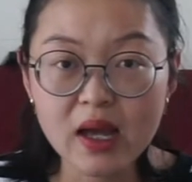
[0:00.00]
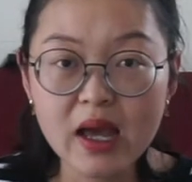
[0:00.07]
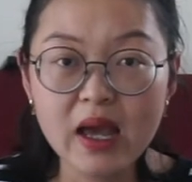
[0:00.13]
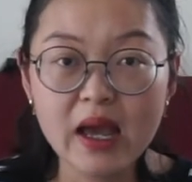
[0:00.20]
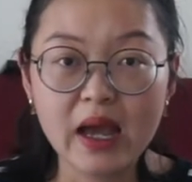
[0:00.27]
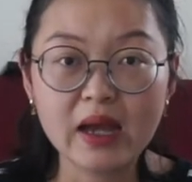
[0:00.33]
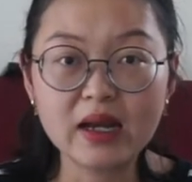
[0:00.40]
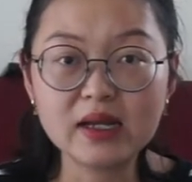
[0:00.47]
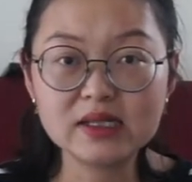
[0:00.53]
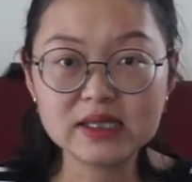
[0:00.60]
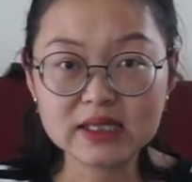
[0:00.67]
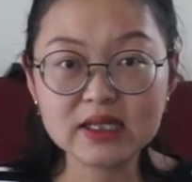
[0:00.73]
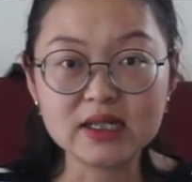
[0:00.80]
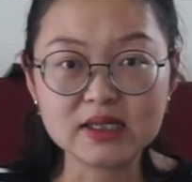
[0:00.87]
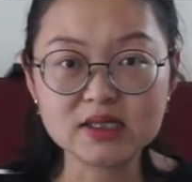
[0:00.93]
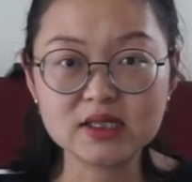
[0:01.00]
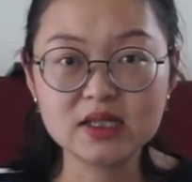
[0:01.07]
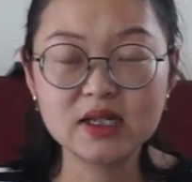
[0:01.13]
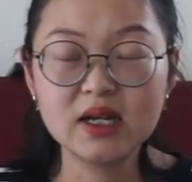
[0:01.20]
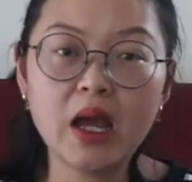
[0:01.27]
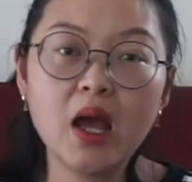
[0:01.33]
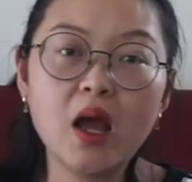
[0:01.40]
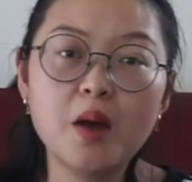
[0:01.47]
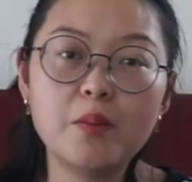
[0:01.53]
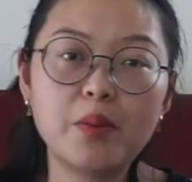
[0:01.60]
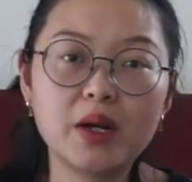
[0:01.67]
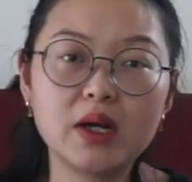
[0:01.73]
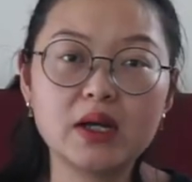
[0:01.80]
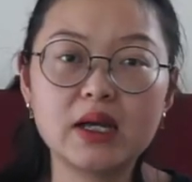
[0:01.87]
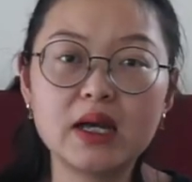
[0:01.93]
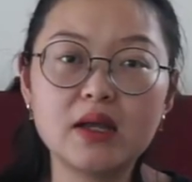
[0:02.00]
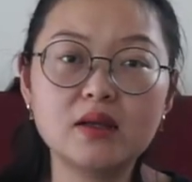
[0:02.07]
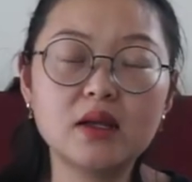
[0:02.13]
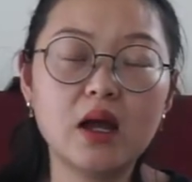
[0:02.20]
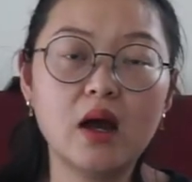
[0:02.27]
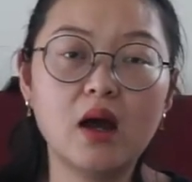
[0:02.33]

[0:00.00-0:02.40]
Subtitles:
and I did it. But again,